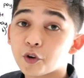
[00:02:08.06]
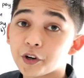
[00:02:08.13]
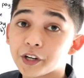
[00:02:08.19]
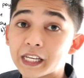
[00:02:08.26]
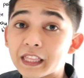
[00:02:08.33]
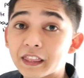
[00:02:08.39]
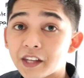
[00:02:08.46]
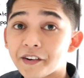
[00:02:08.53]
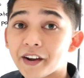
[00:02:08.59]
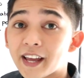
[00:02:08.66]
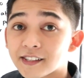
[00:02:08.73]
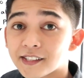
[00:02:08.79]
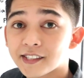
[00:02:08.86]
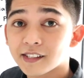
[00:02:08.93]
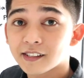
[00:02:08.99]
for
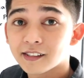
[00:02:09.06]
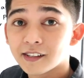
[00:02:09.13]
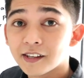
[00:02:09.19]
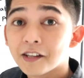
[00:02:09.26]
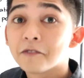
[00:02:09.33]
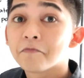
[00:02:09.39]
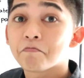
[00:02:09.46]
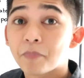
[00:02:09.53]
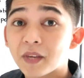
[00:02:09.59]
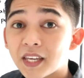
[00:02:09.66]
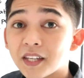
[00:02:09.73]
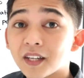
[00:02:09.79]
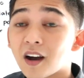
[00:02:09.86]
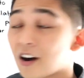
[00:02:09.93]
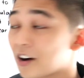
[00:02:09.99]
interest,
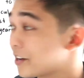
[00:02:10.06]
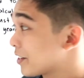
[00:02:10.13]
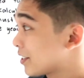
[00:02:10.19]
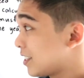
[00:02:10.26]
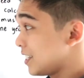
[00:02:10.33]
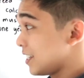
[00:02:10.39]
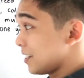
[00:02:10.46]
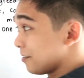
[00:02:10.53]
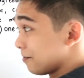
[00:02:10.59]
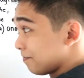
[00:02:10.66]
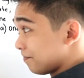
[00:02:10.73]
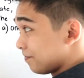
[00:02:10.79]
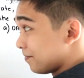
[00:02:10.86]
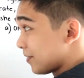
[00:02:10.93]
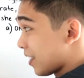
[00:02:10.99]
PRT.
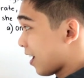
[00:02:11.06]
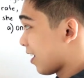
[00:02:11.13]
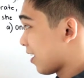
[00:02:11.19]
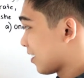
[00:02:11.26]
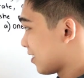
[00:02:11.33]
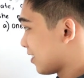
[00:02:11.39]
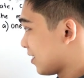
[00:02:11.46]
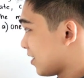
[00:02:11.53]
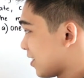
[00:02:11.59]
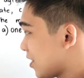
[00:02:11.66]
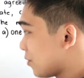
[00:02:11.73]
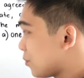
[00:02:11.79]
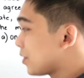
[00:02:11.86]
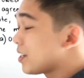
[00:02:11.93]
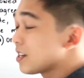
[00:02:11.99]

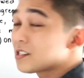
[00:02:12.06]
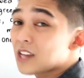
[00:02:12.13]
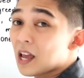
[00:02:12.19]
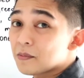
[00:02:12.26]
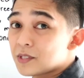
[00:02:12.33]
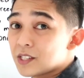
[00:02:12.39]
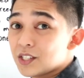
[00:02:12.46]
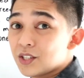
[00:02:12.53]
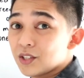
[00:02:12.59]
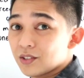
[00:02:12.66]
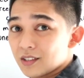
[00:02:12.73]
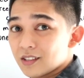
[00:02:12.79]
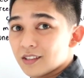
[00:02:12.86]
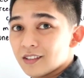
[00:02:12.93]
We just substitute.